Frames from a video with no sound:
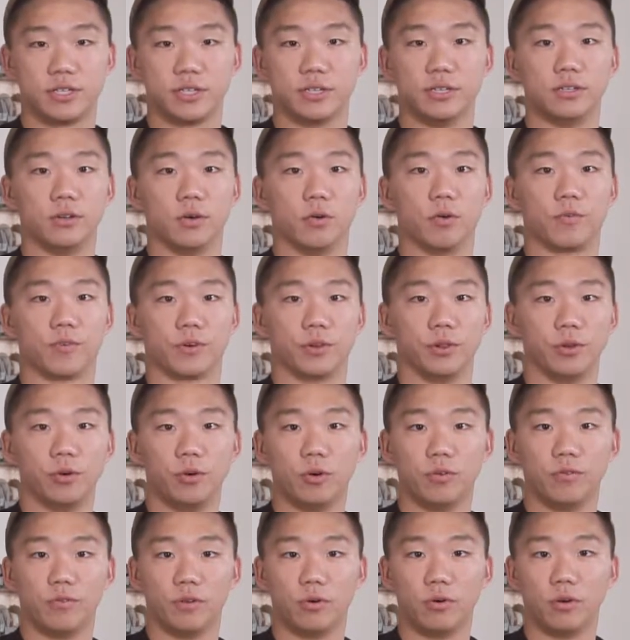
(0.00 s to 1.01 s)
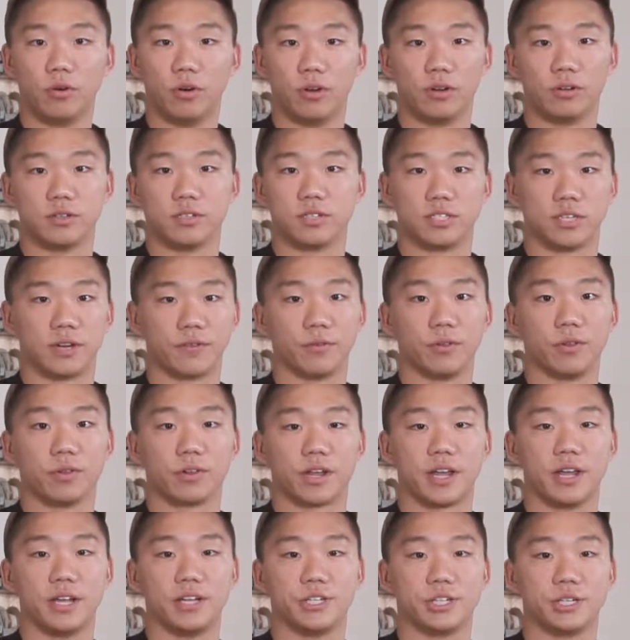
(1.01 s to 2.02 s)
and over to Louisville on several
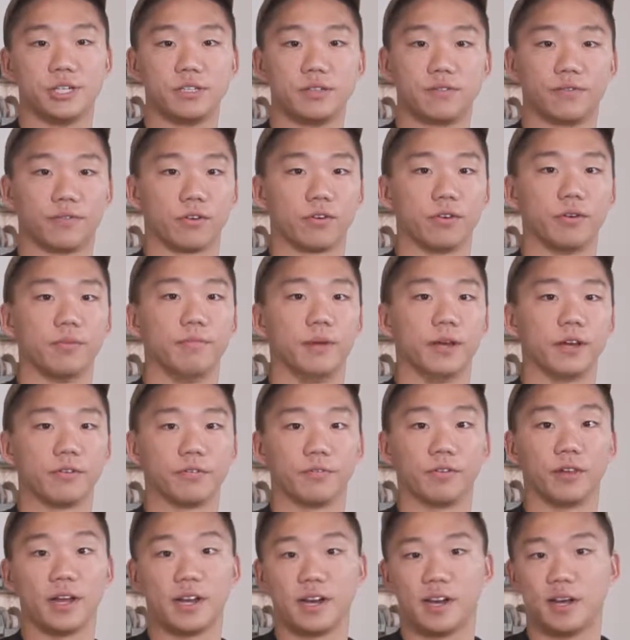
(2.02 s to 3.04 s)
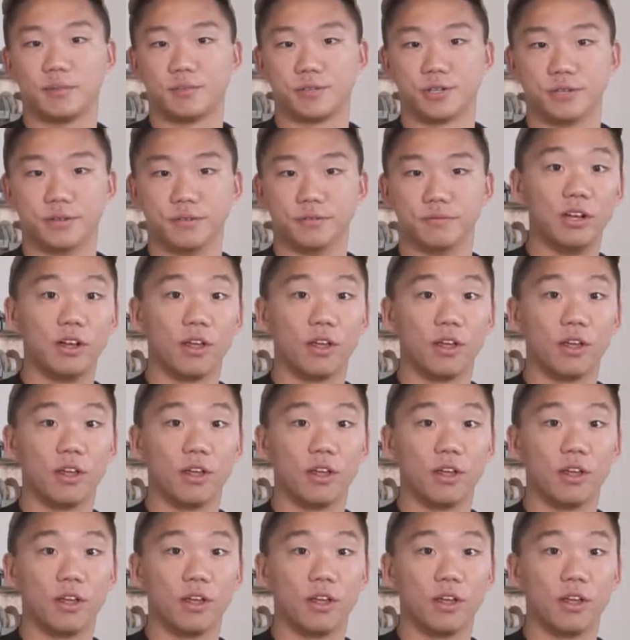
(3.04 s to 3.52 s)
occasions for a better flight option.